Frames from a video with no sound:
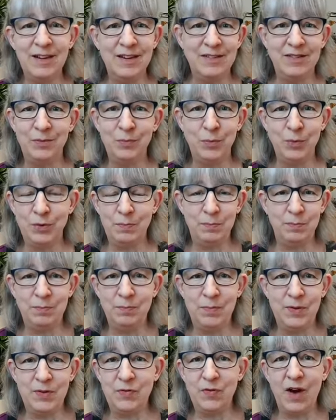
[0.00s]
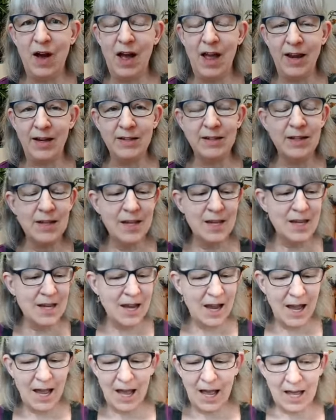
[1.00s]
it would be fine.
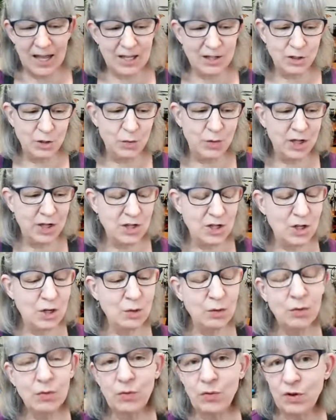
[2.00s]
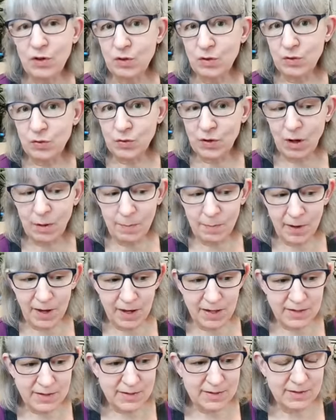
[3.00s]
You can use for your drill
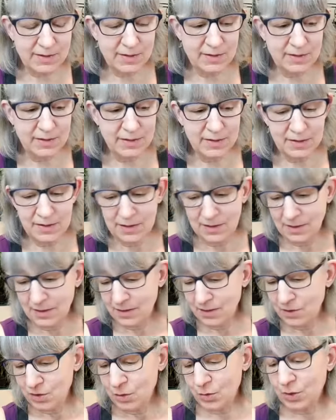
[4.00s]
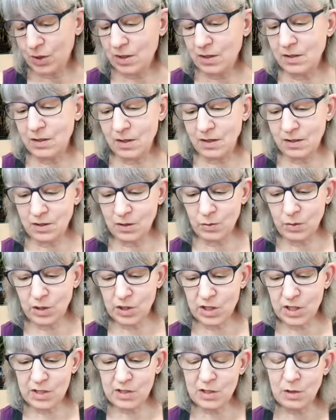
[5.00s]
bits, you can
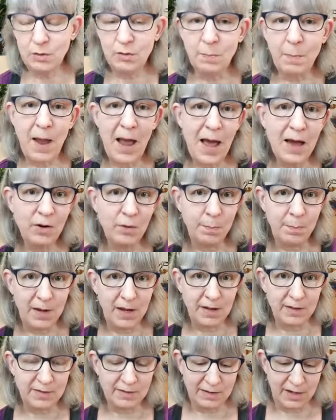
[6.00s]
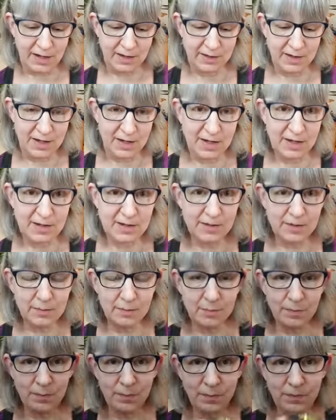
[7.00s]
just use paddle bits like these.
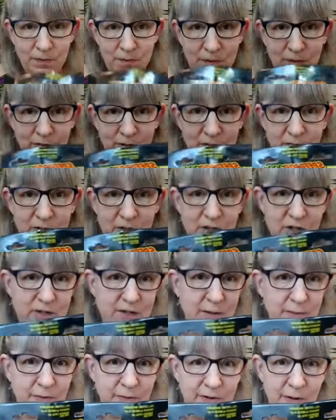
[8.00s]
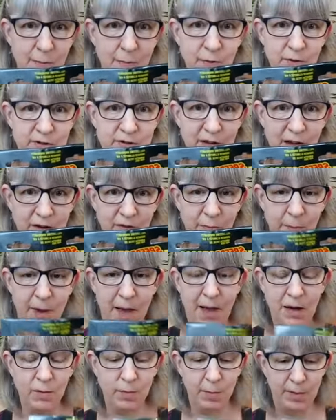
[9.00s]
This is just a simple set of
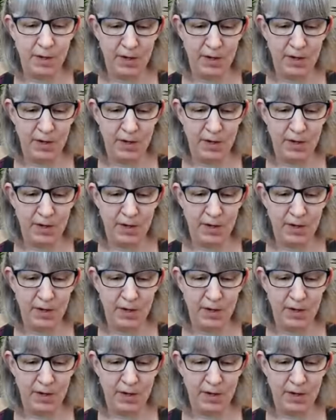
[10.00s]
paddle